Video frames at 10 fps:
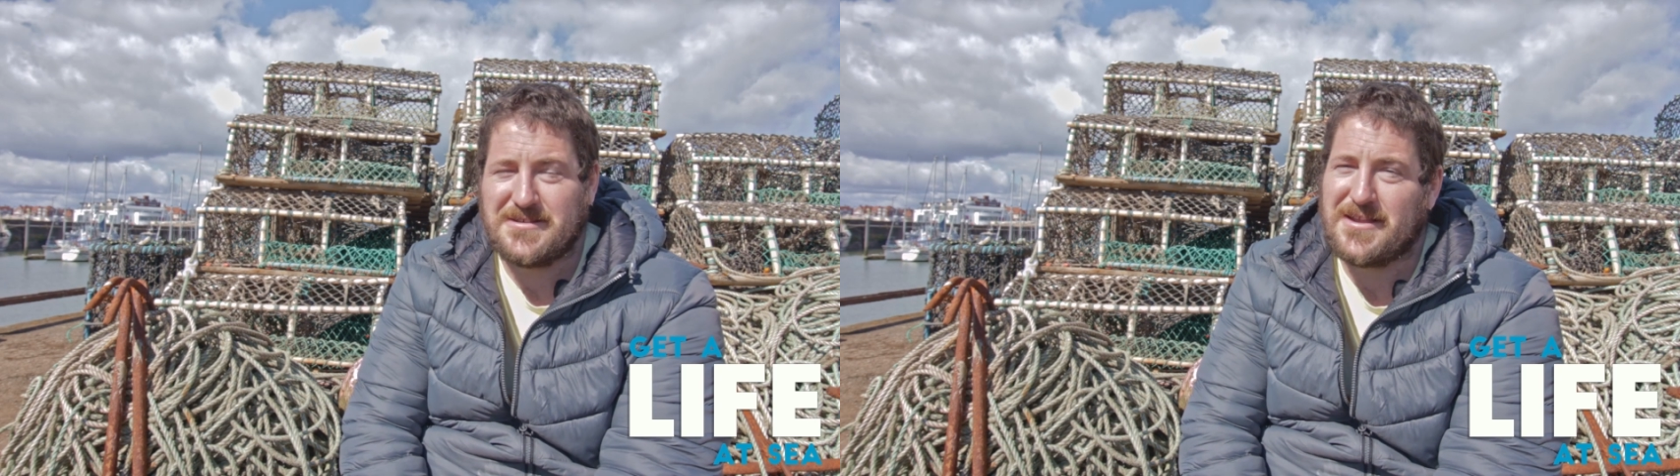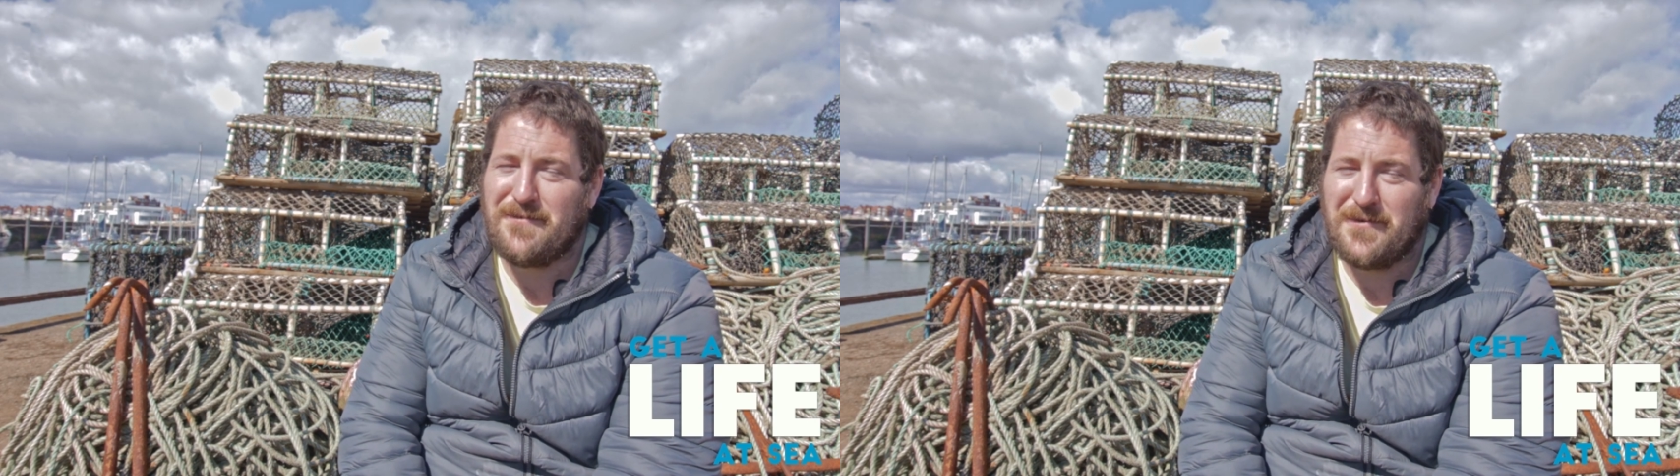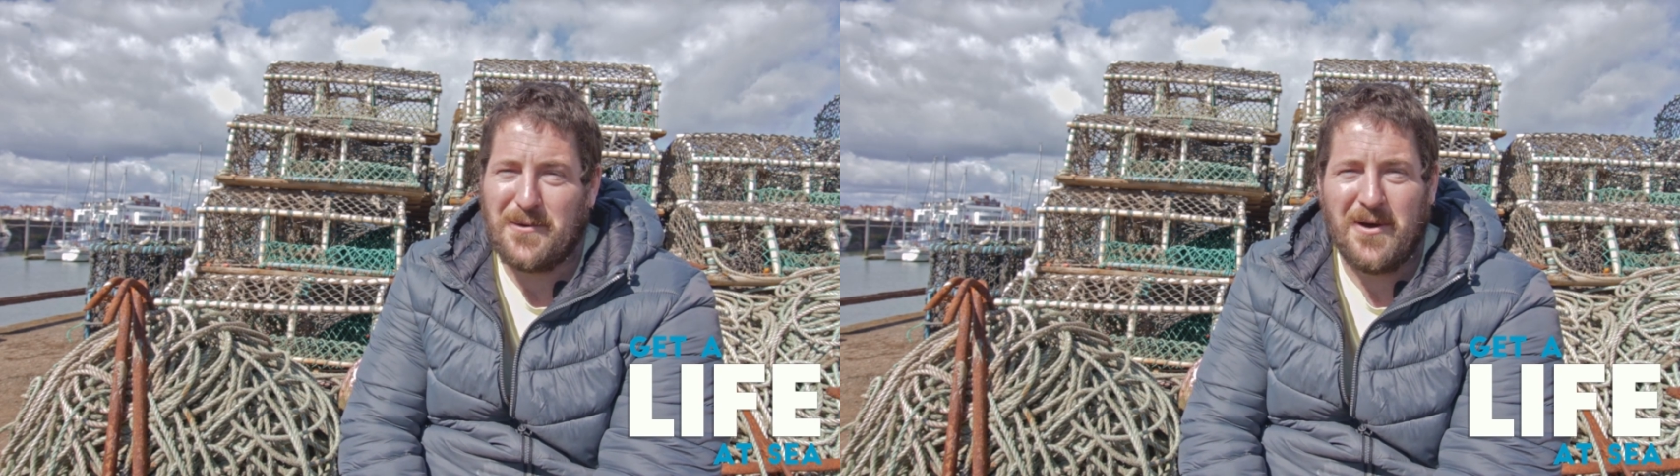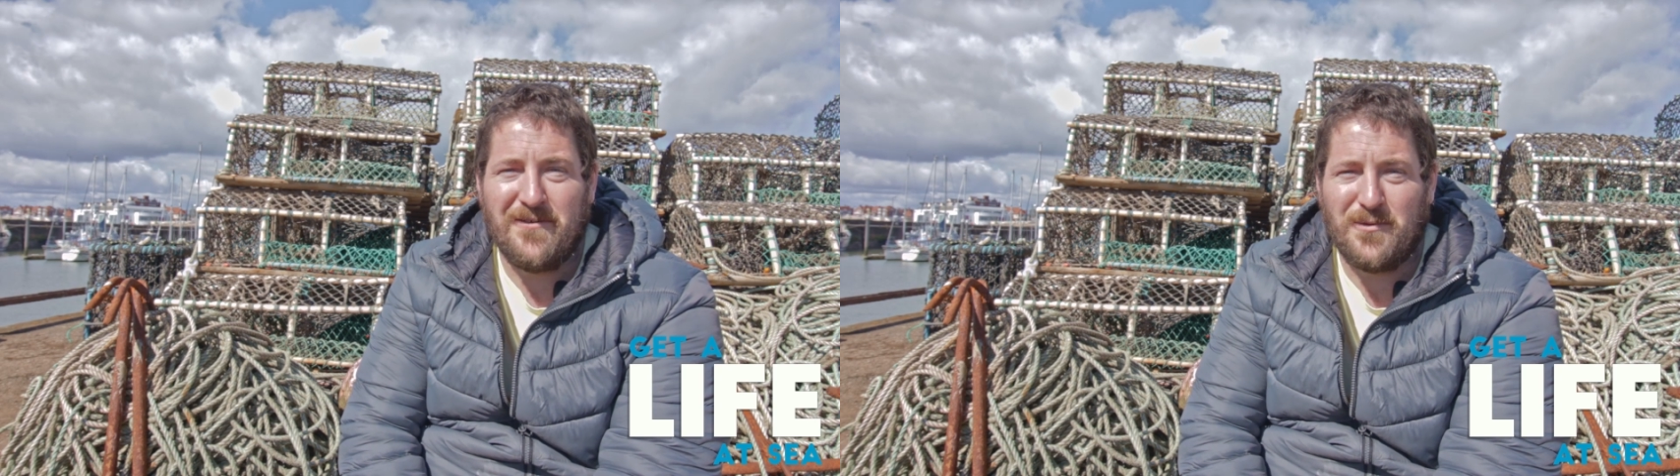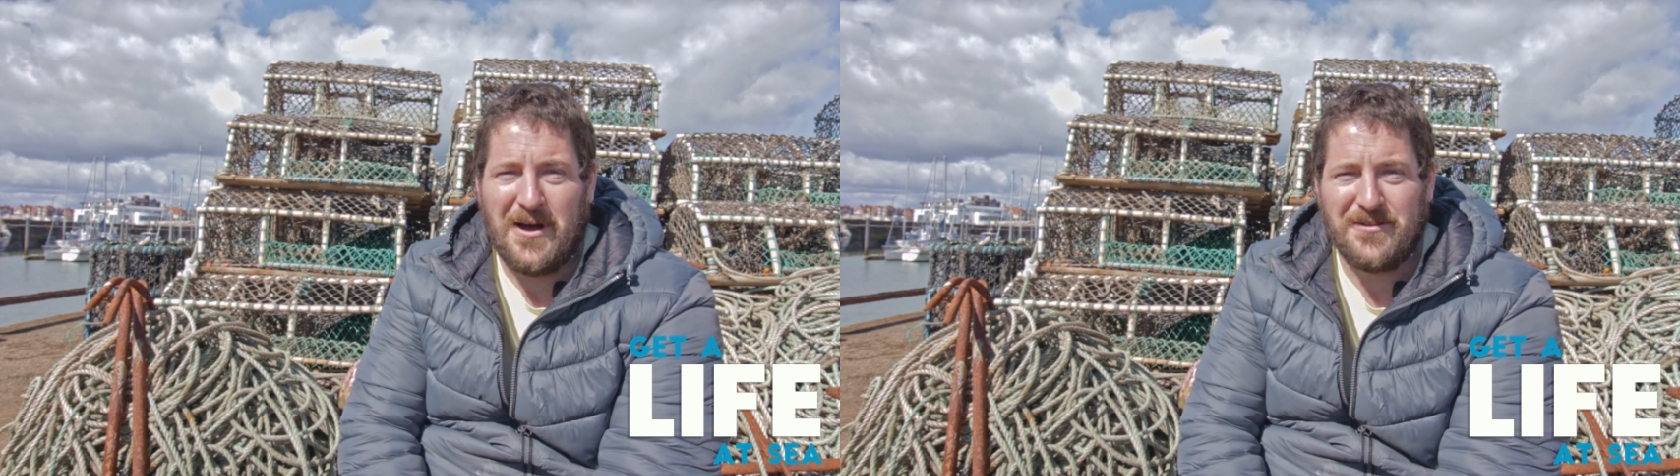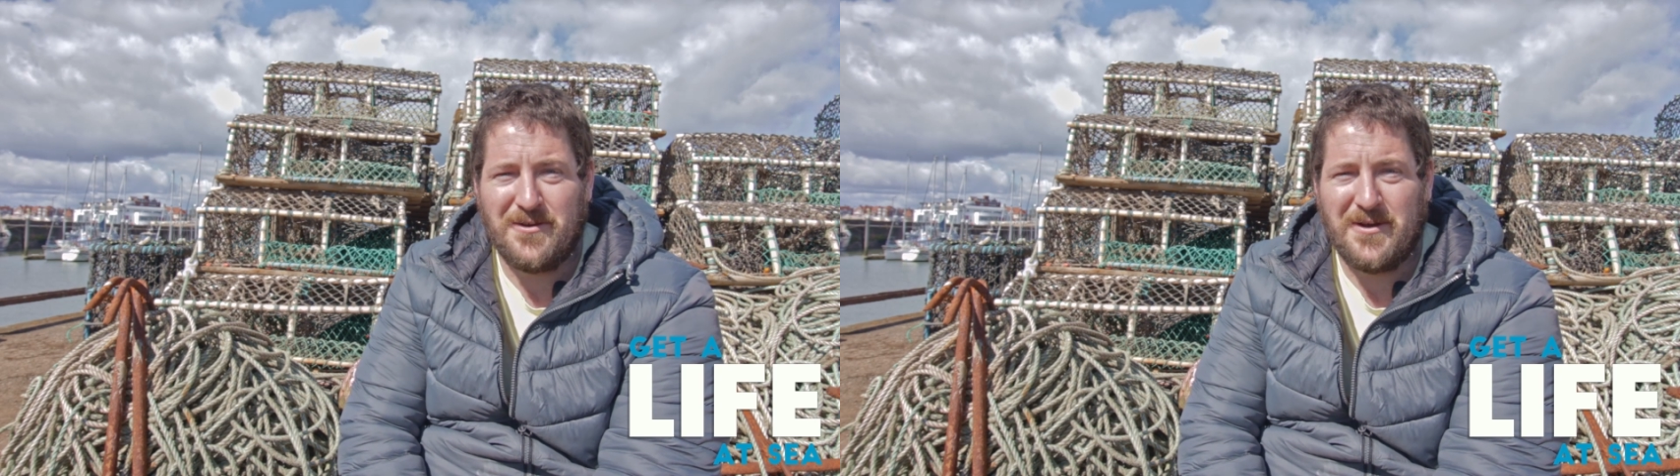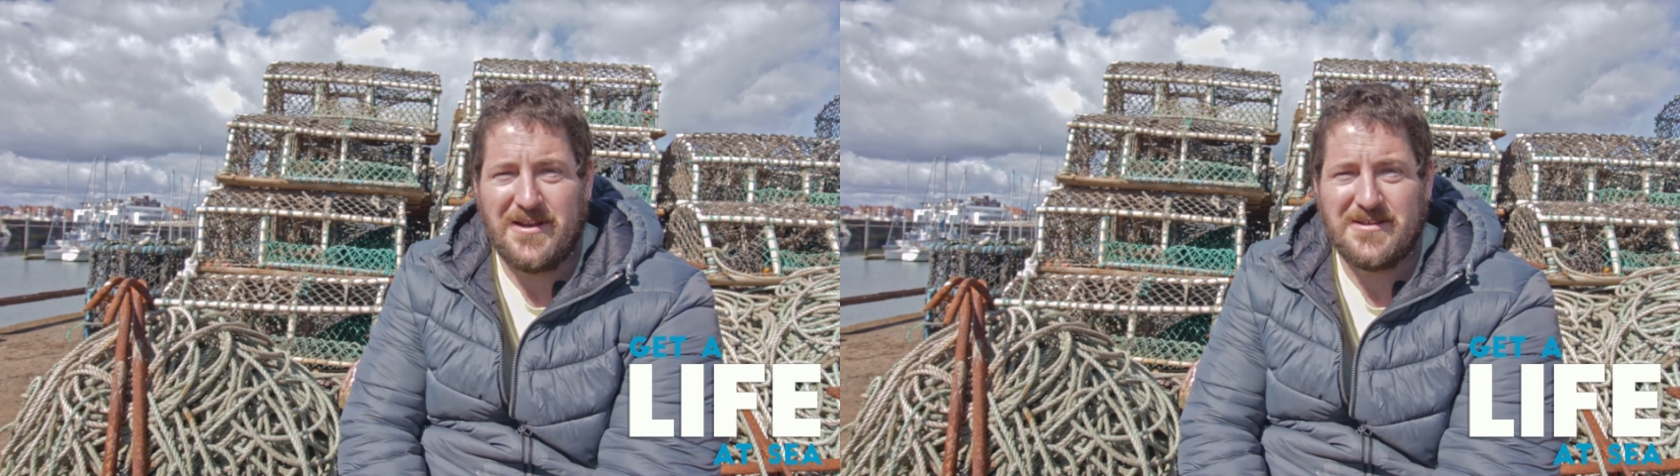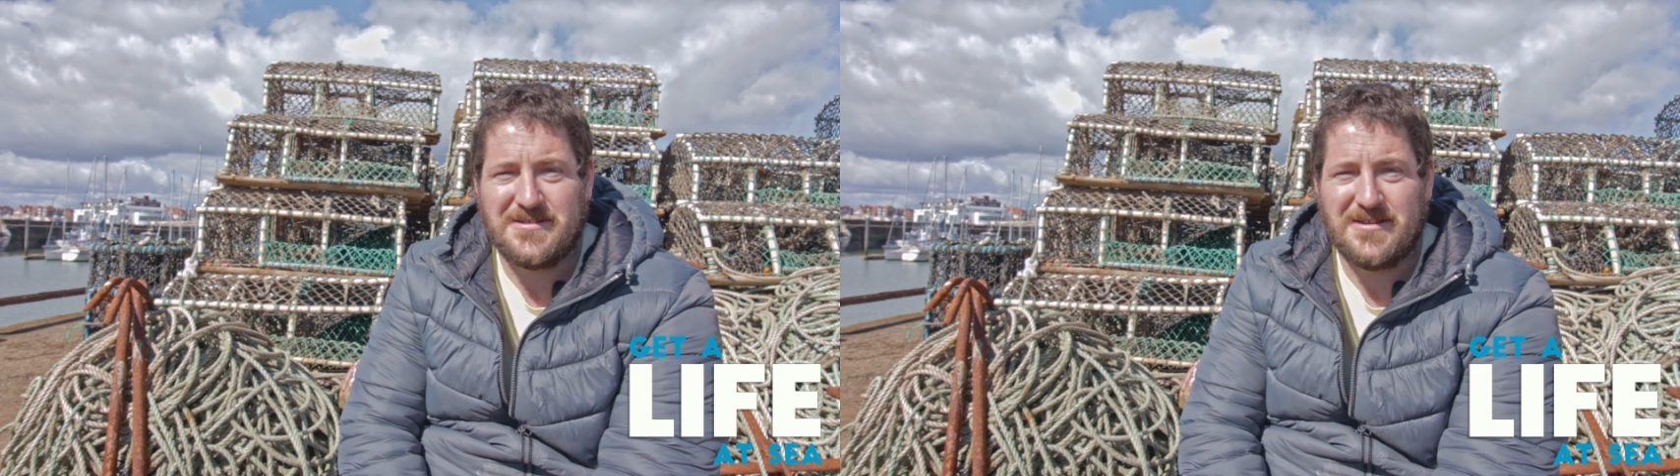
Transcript: definitely worthwhile doing.